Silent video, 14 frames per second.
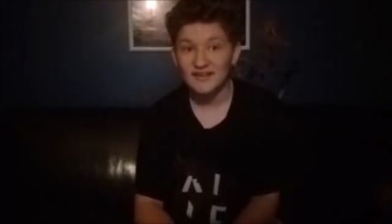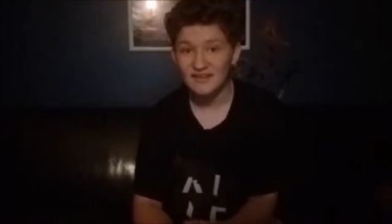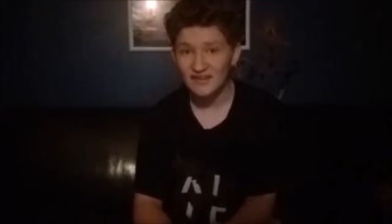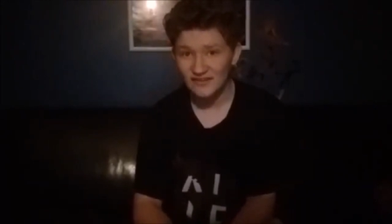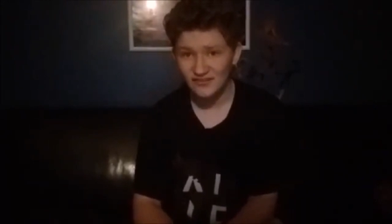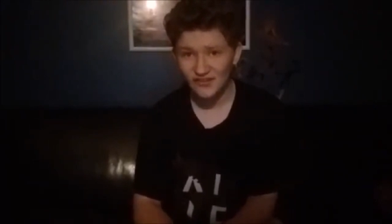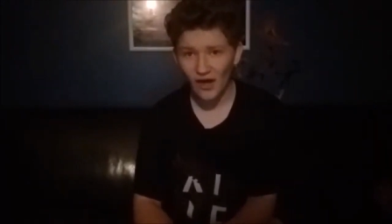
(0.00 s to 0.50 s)

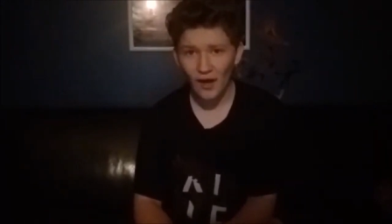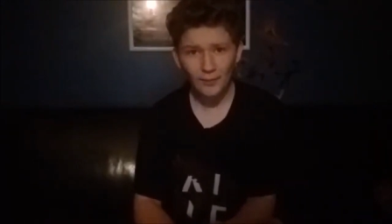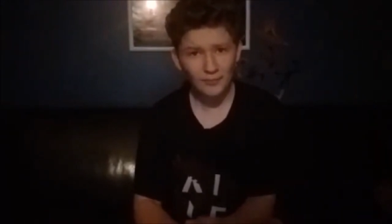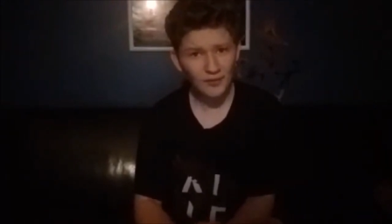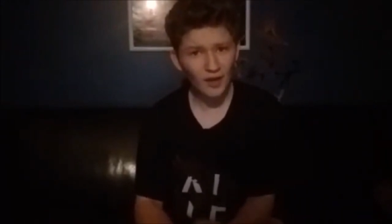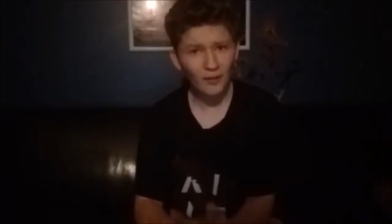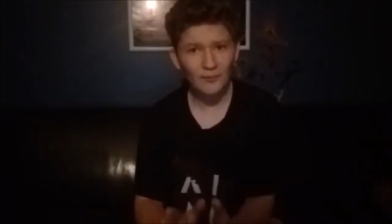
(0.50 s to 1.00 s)
this
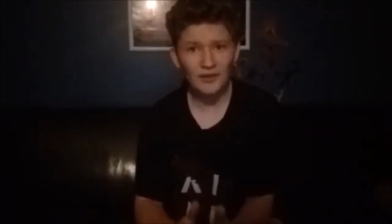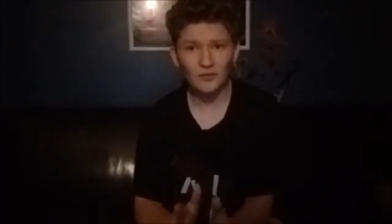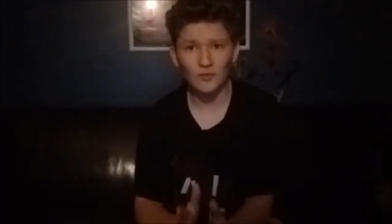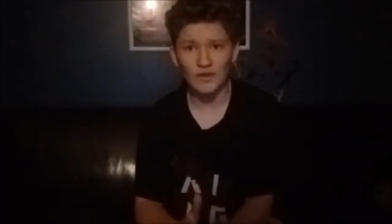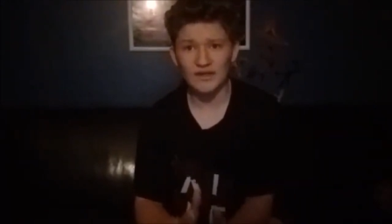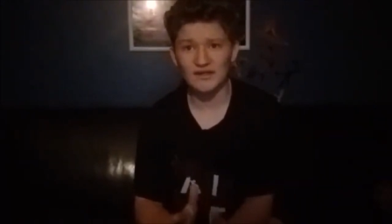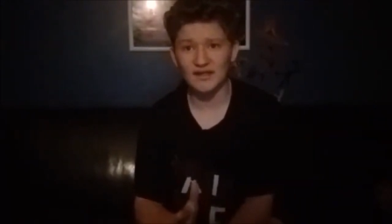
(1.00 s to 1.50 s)
upcoming
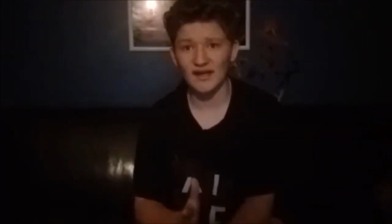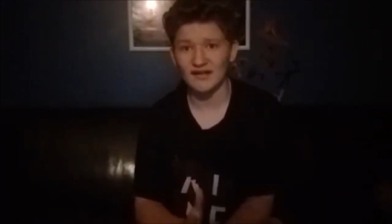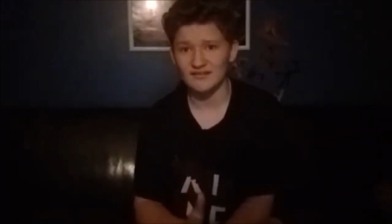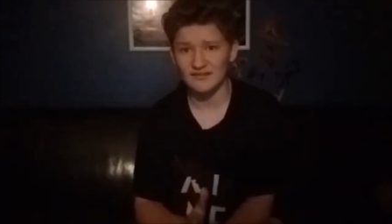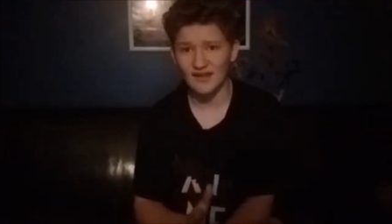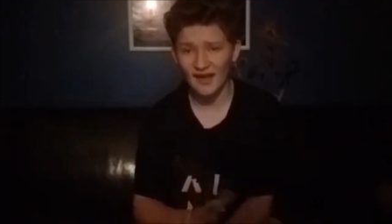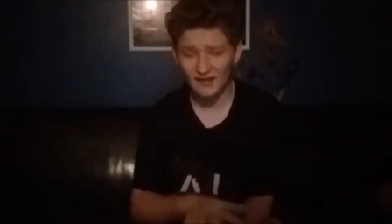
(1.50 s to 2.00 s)

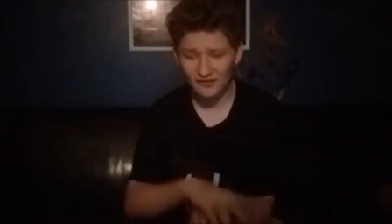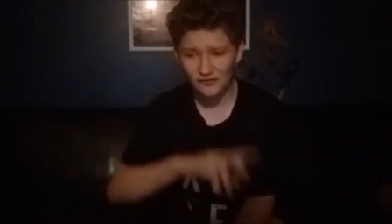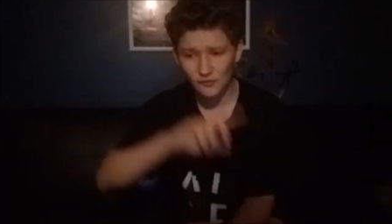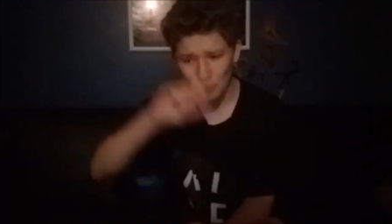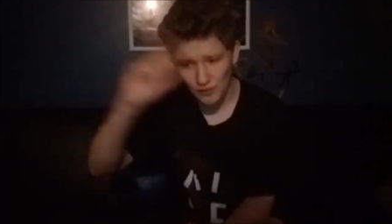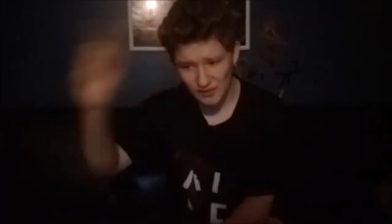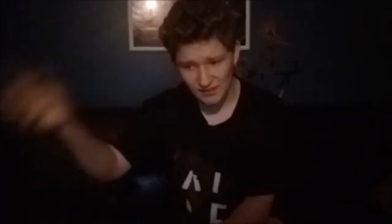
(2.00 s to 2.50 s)
weekend,
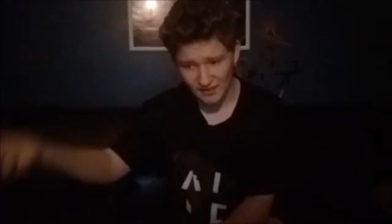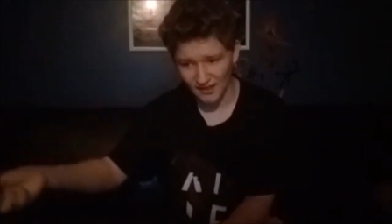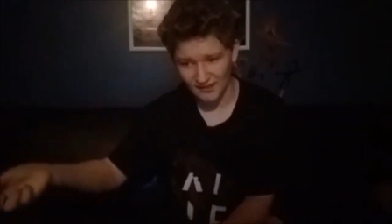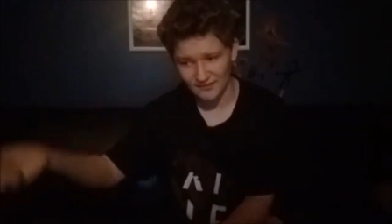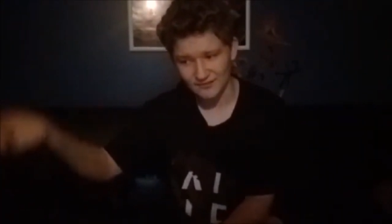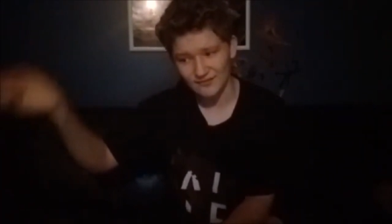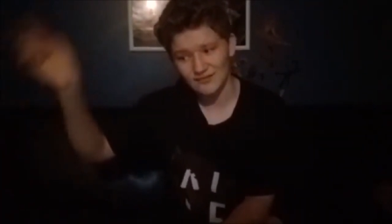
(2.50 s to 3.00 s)
next
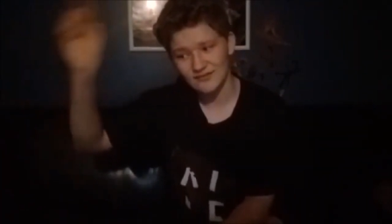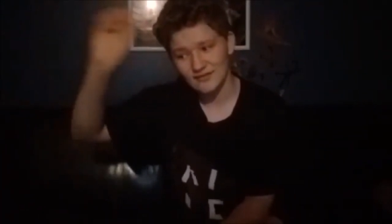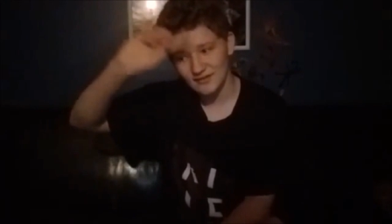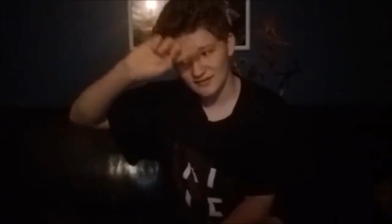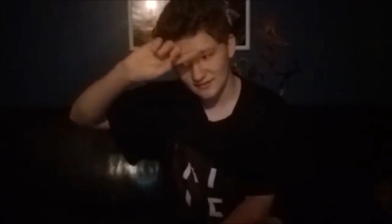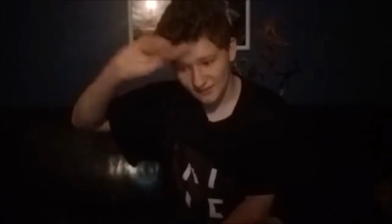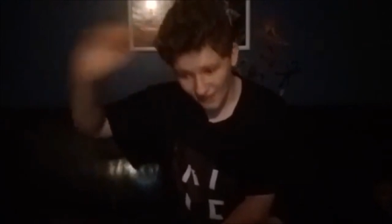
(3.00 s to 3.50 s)
weekend,
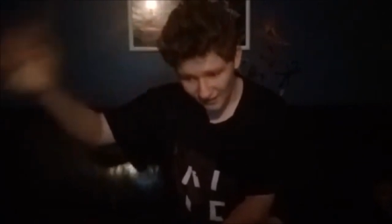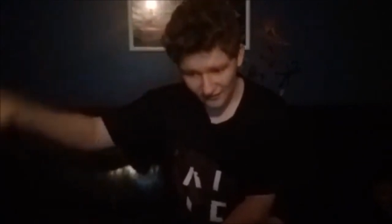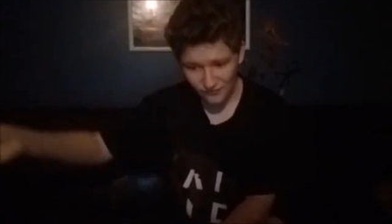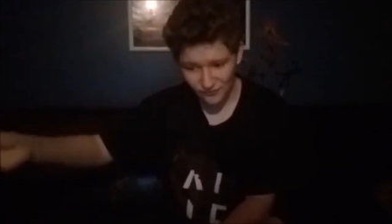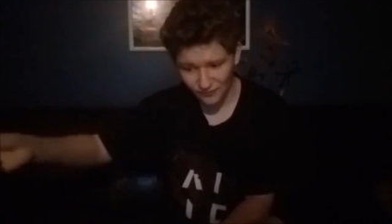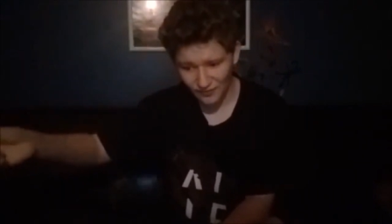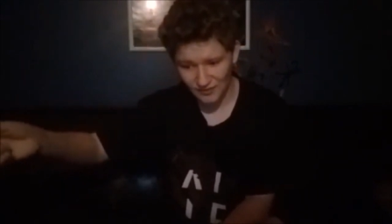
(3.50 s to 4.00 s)

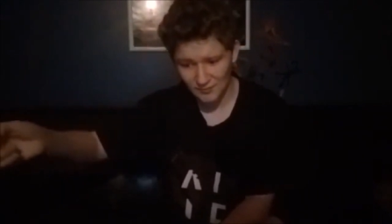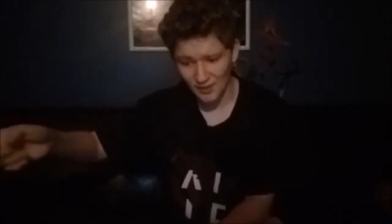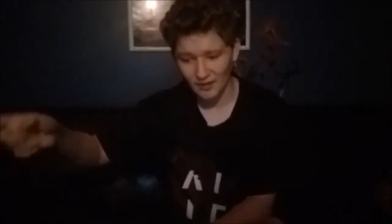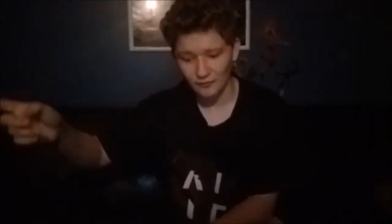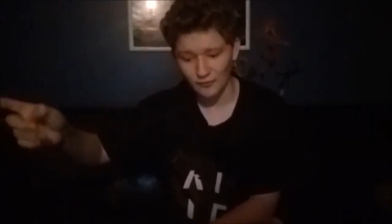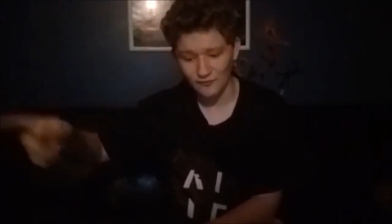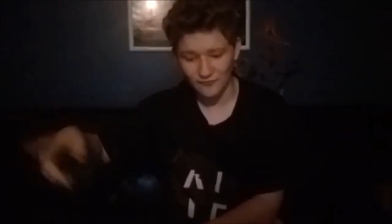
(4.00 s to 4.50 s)
next Funny
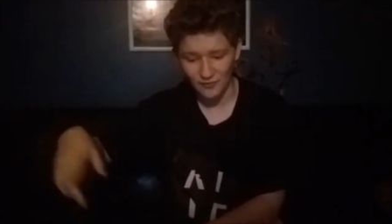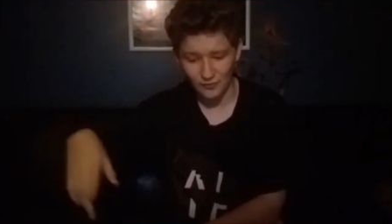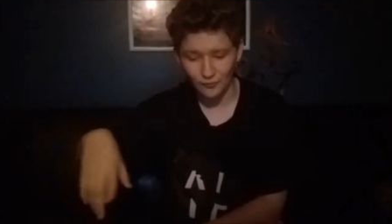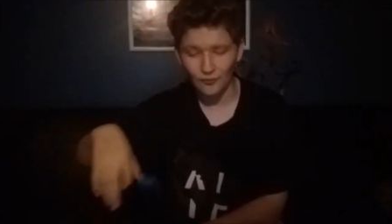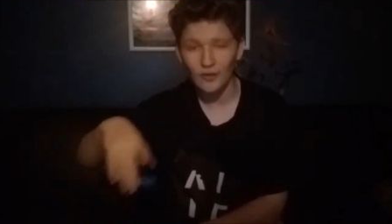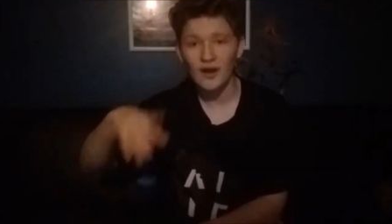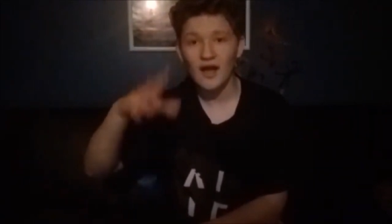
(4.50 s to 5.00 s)
Bad
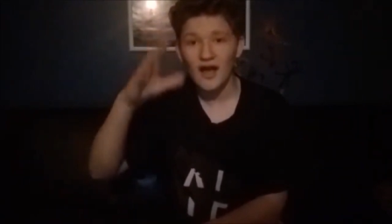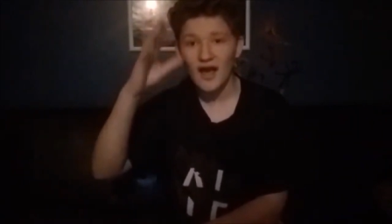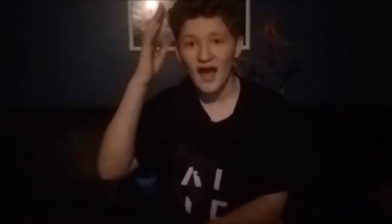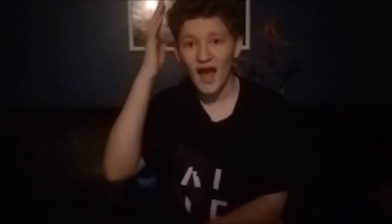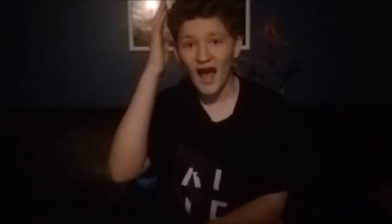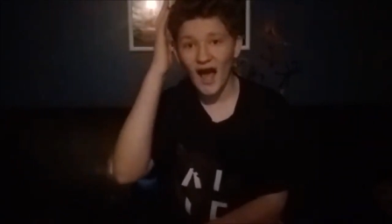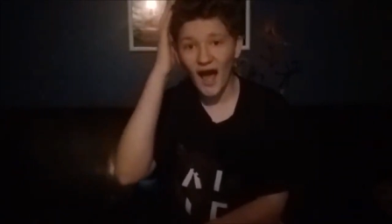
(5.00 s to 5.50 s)
review,
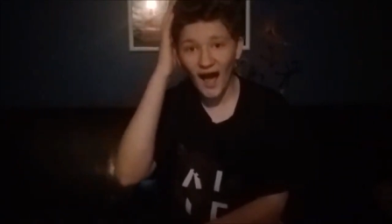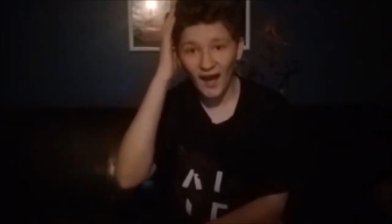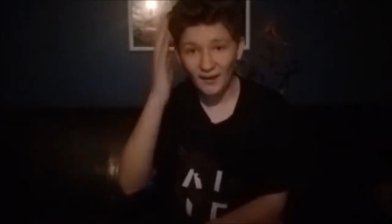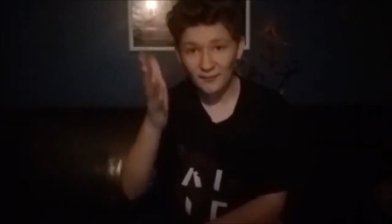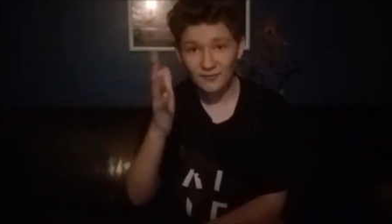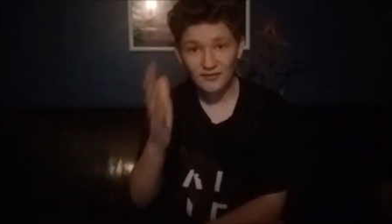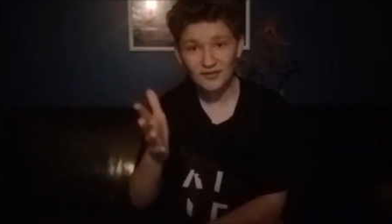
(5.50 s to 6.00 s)
I
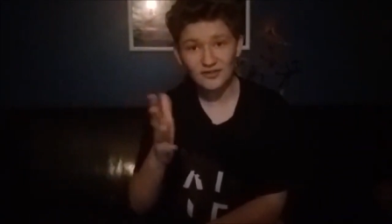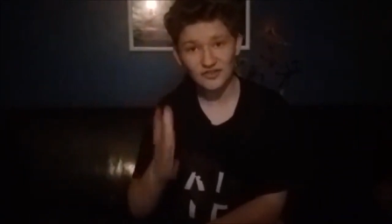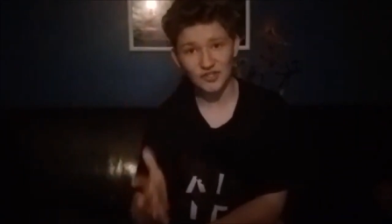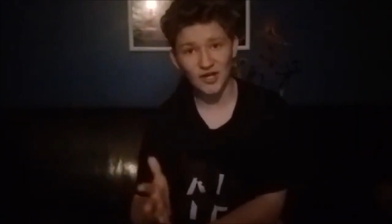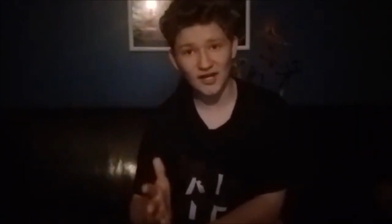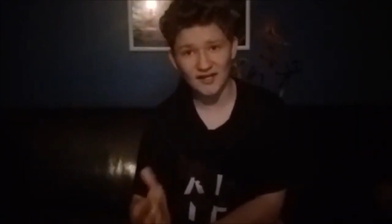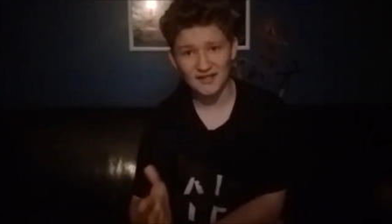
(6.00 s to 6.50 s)
am going to
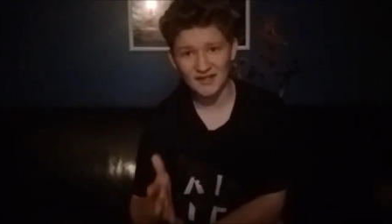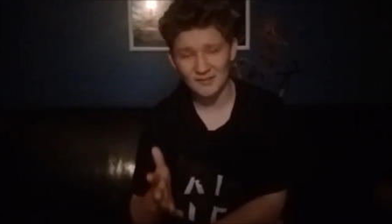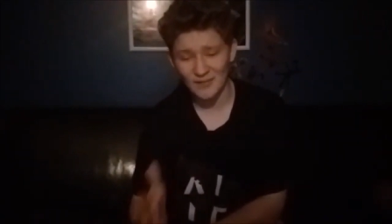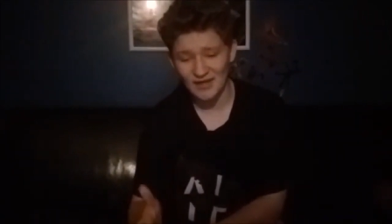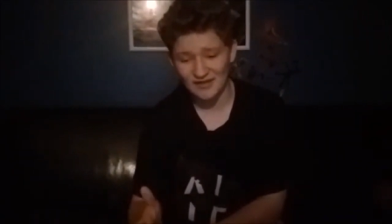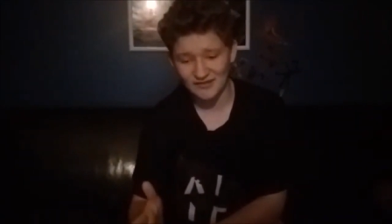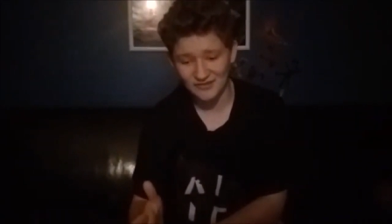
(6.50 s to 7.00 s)
try and get
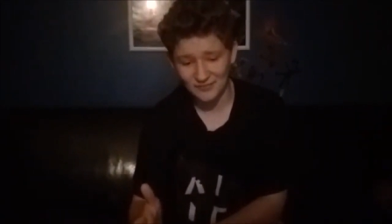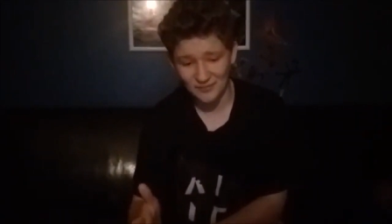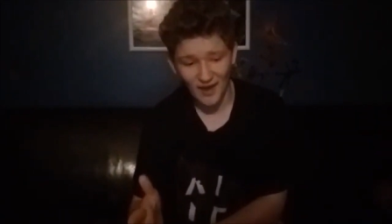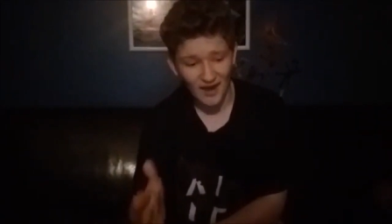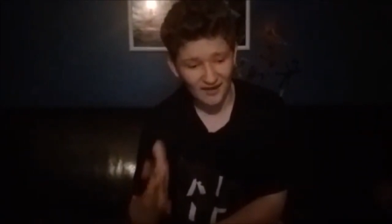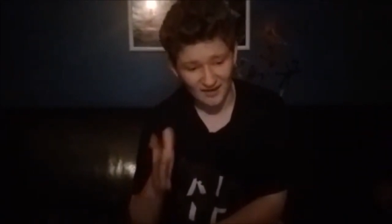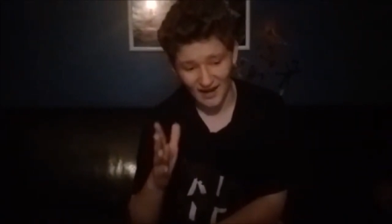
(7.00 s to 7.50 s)
Mason
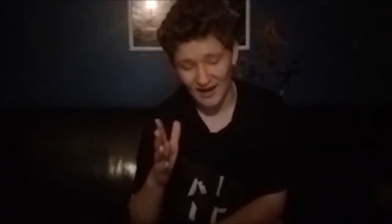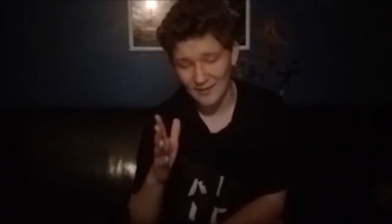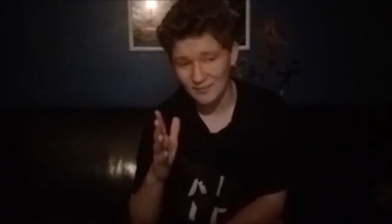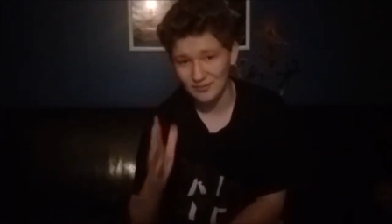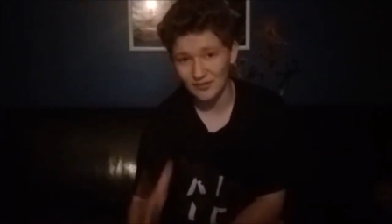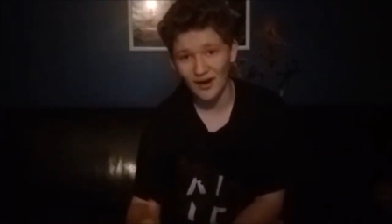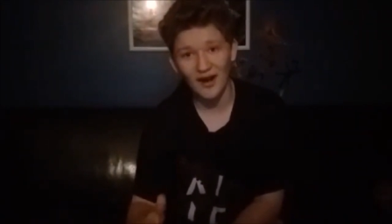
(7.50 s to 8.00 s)
back, I
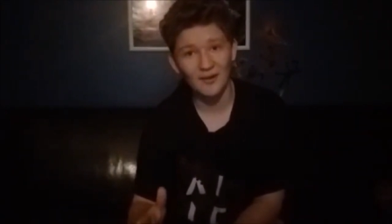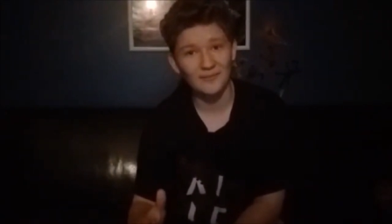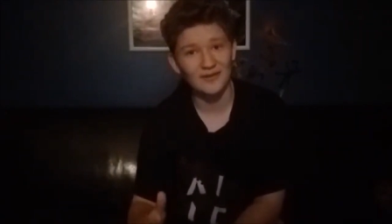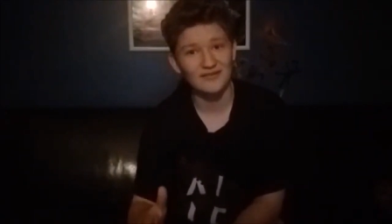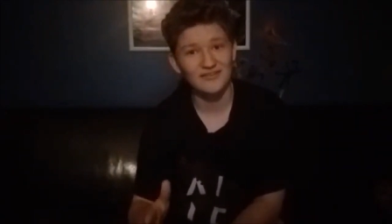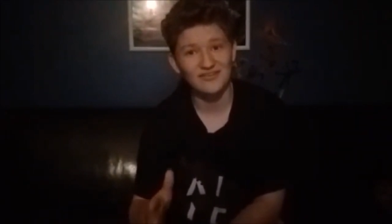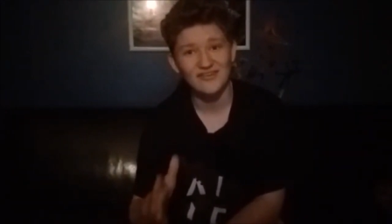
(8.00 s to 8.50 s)

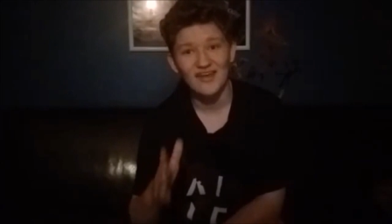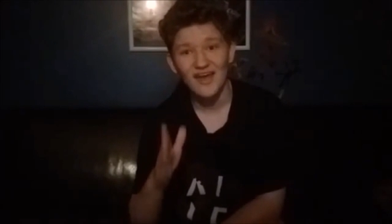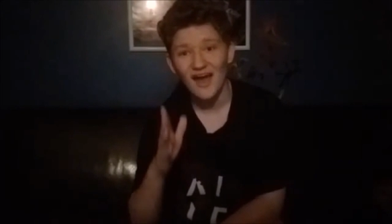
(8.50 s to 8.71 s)
promise.